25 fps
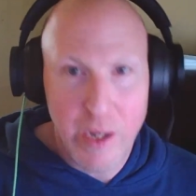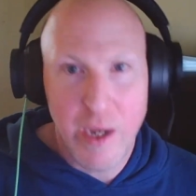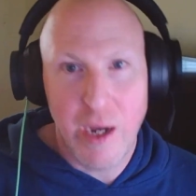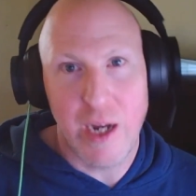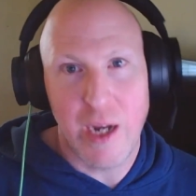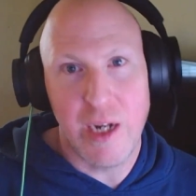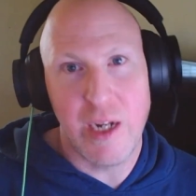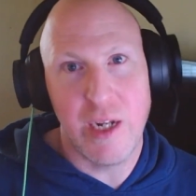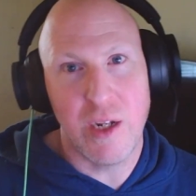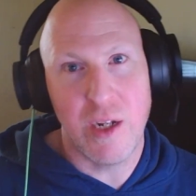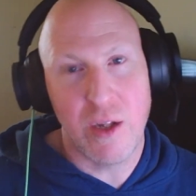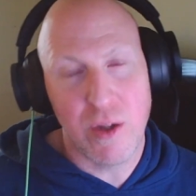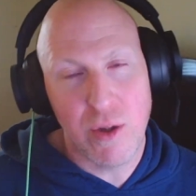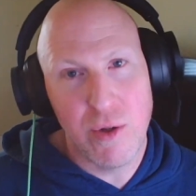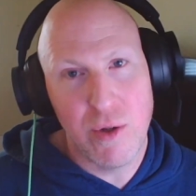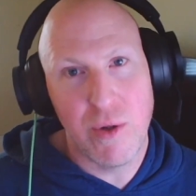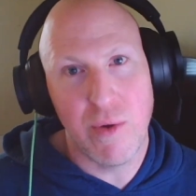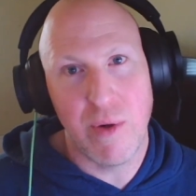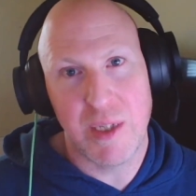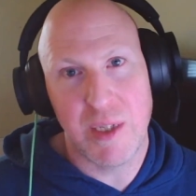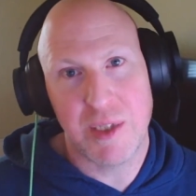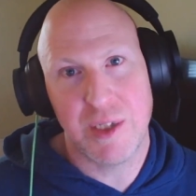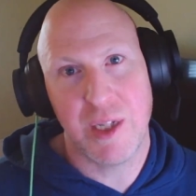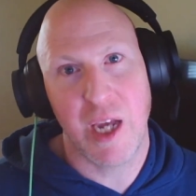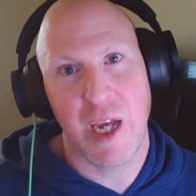I need to glue the
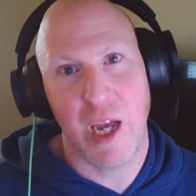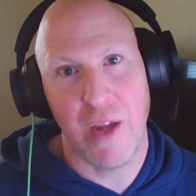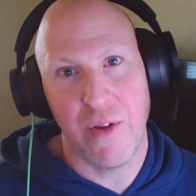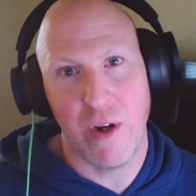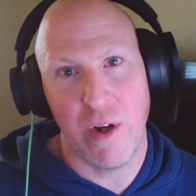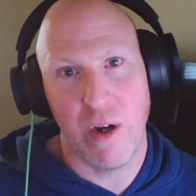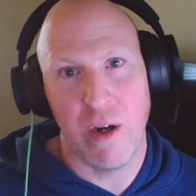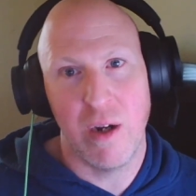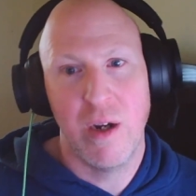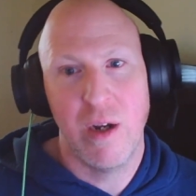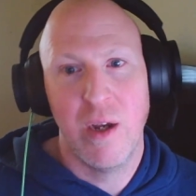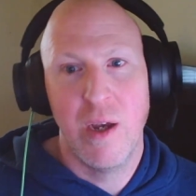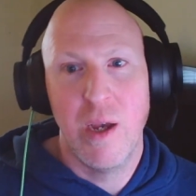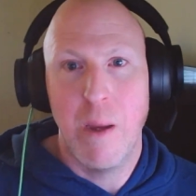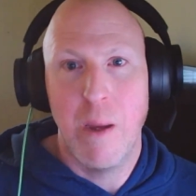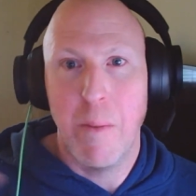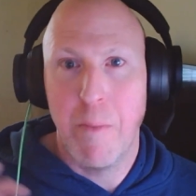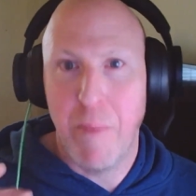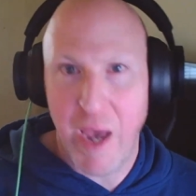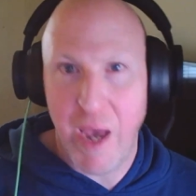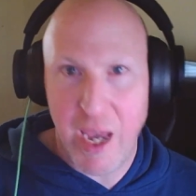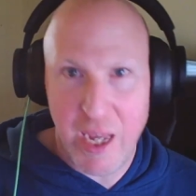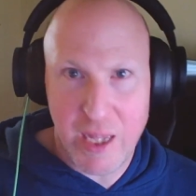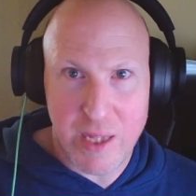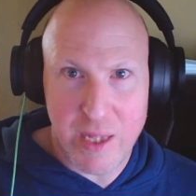rest together,
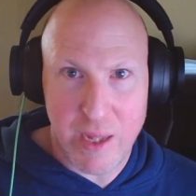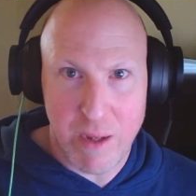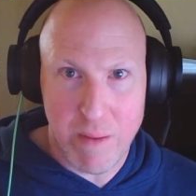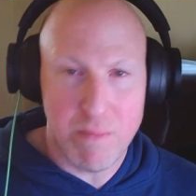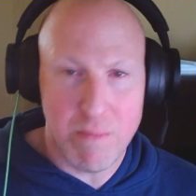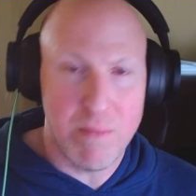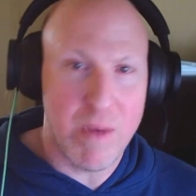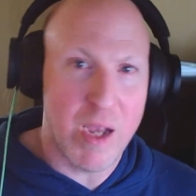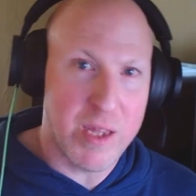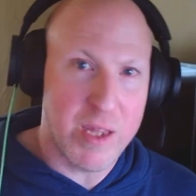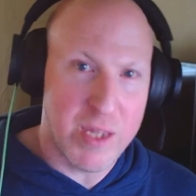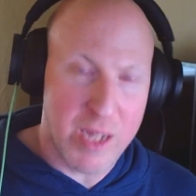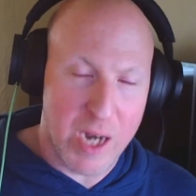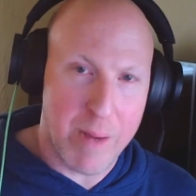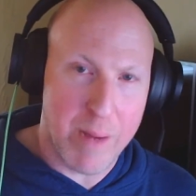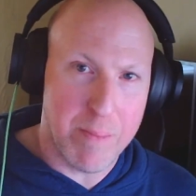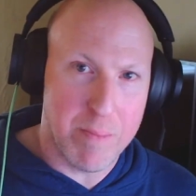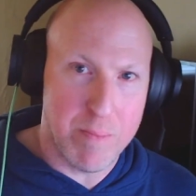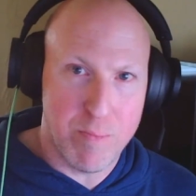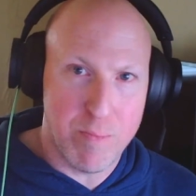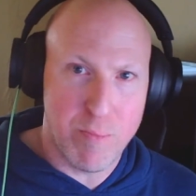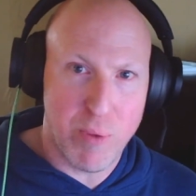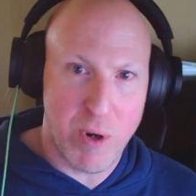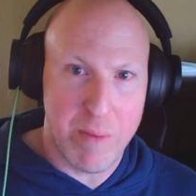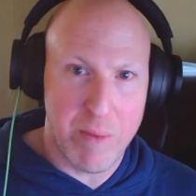paint them, and then
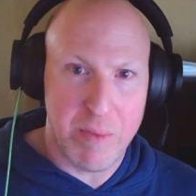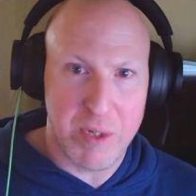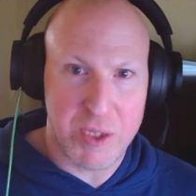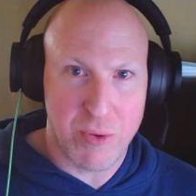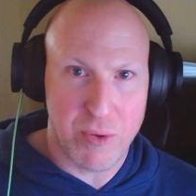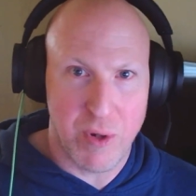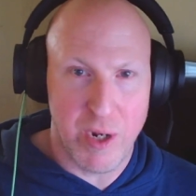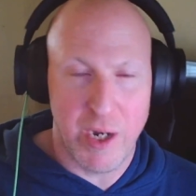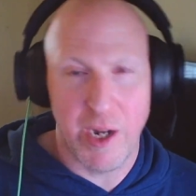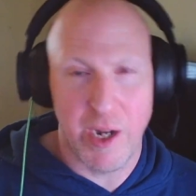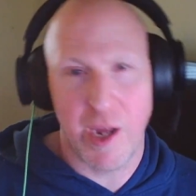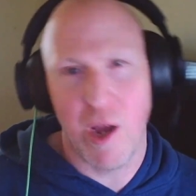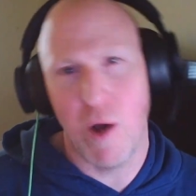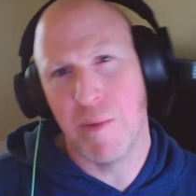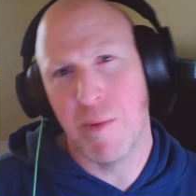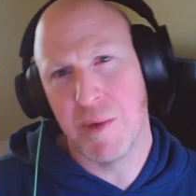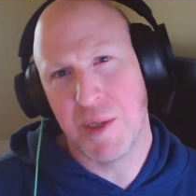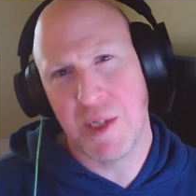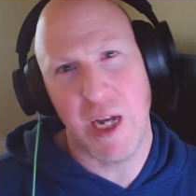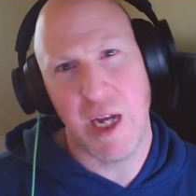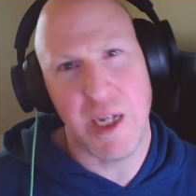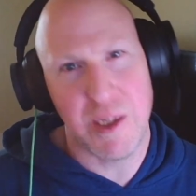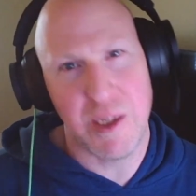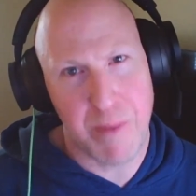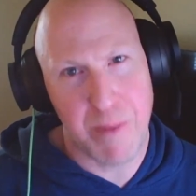I'm pretty much ready to go,
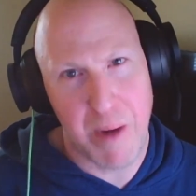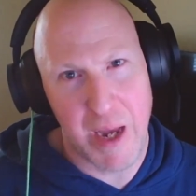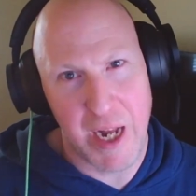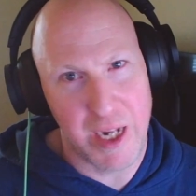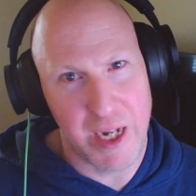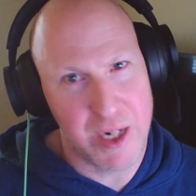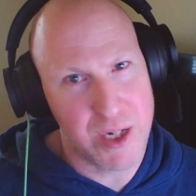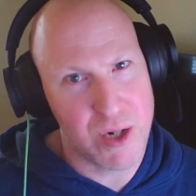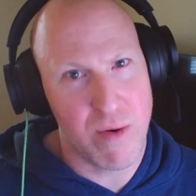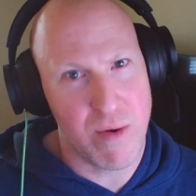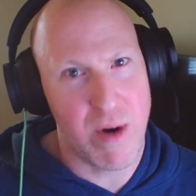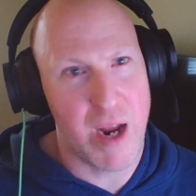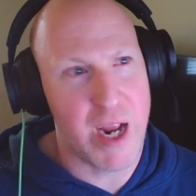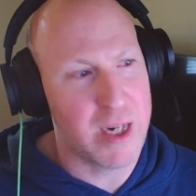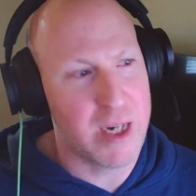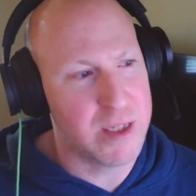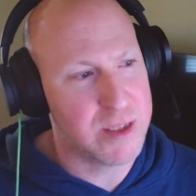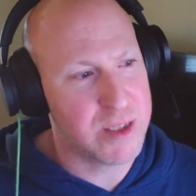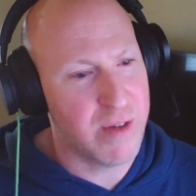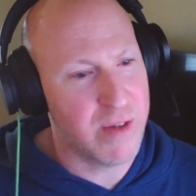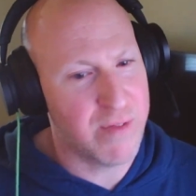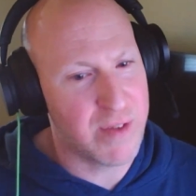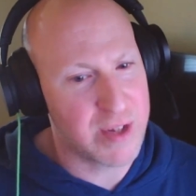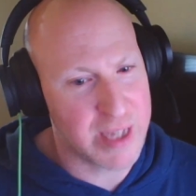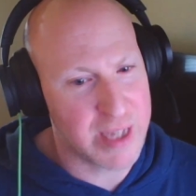besides painting terrain and
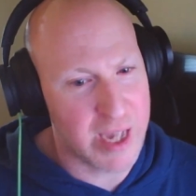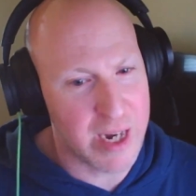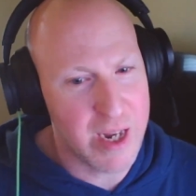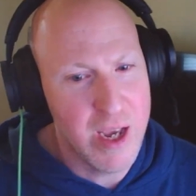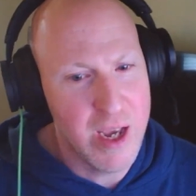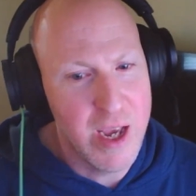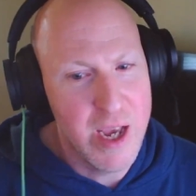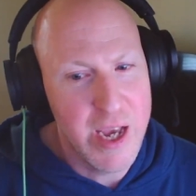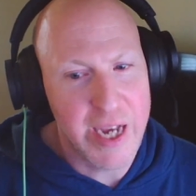stuff like that.